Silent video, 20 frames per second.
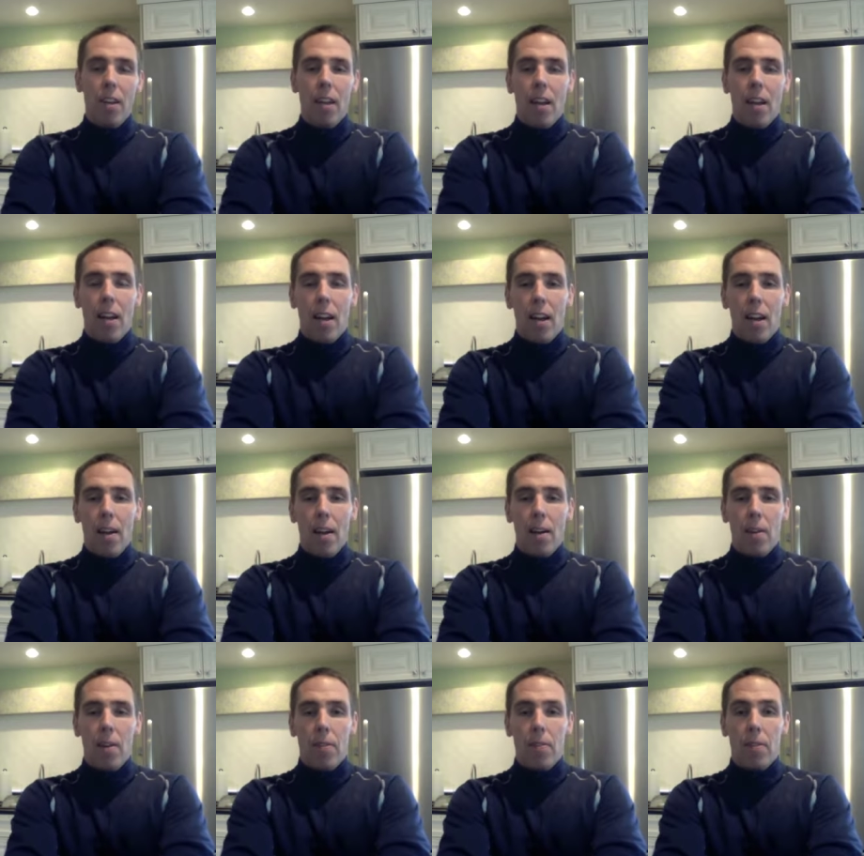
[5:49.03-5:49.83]

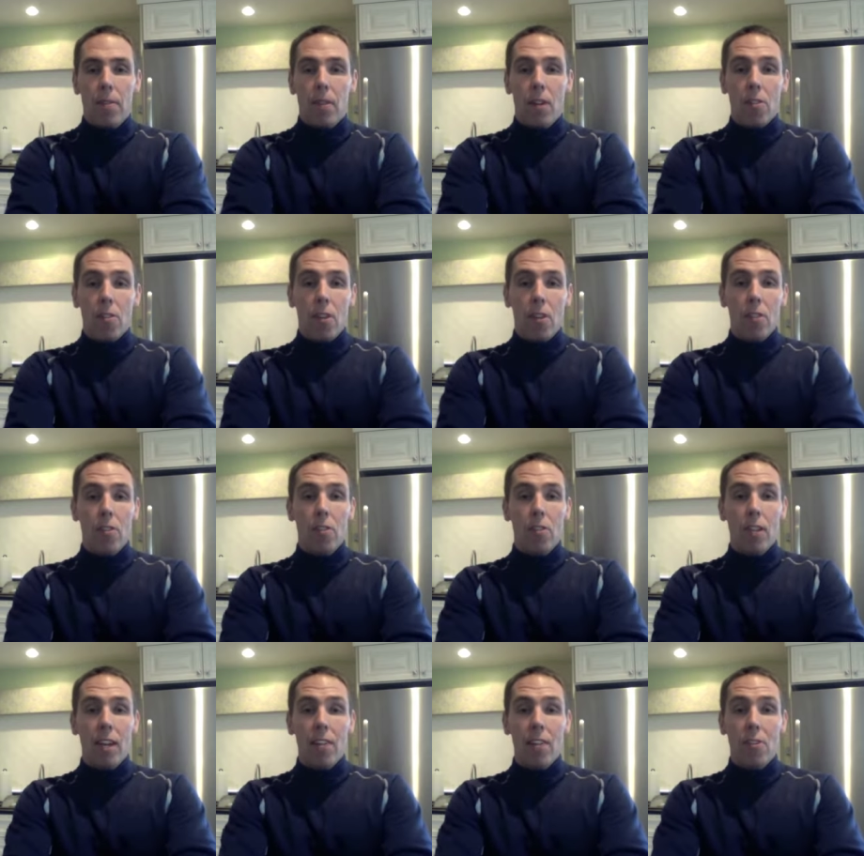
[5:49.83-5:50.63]
Uh, I'll talk to
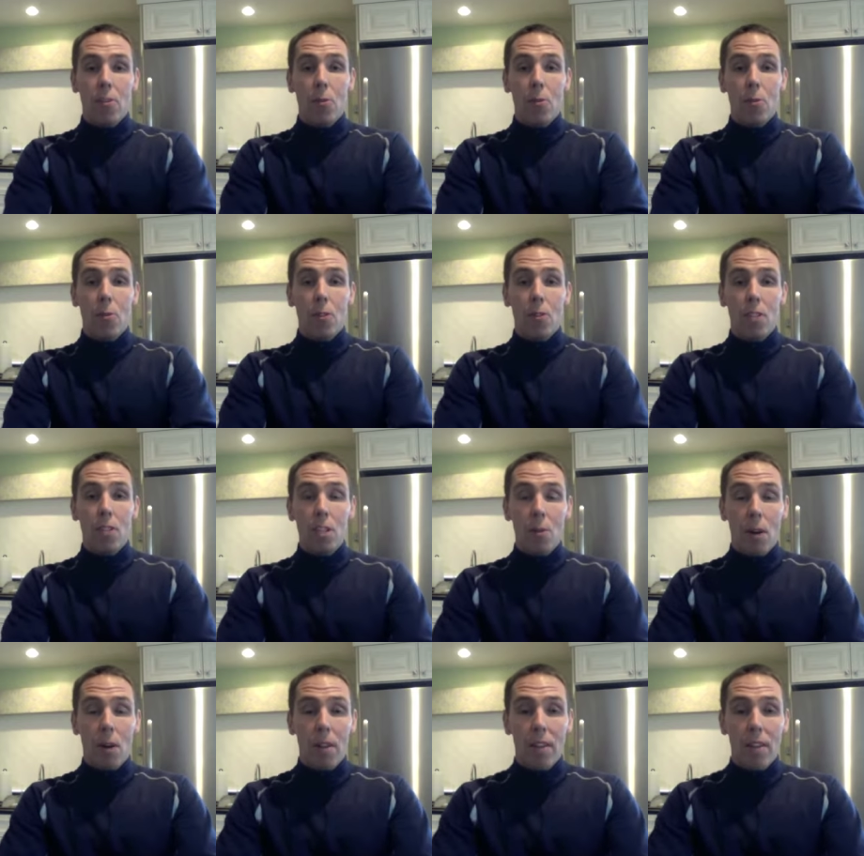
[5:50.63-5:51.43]
you guys soon. I'll see
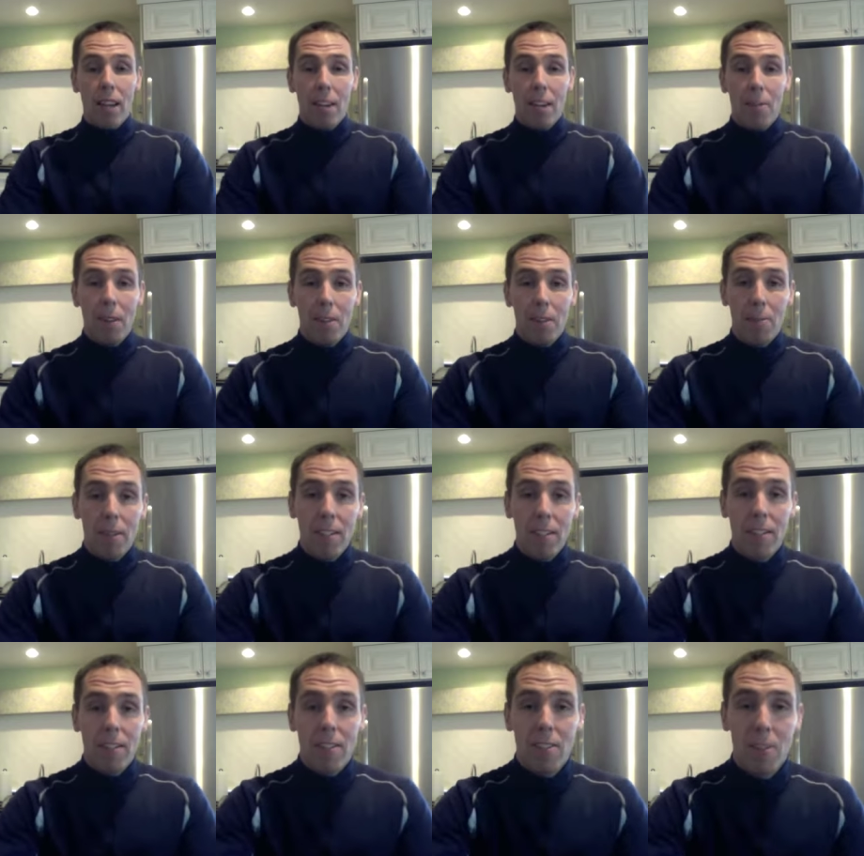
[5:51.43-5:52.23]
you online or at the
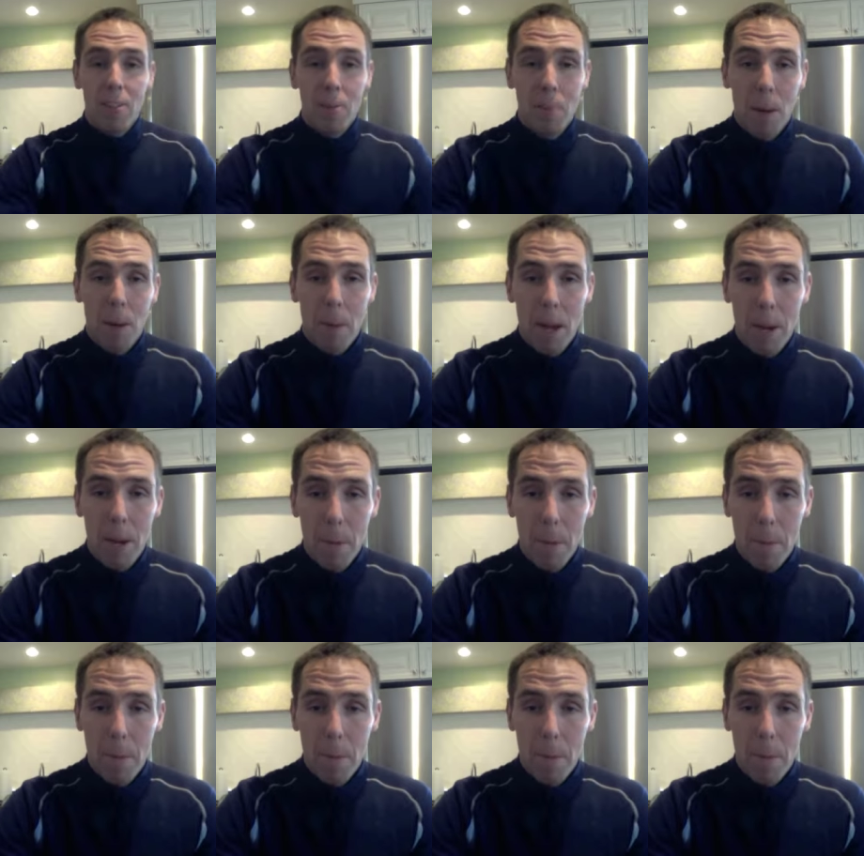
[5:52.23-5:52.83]
races. Bye bye.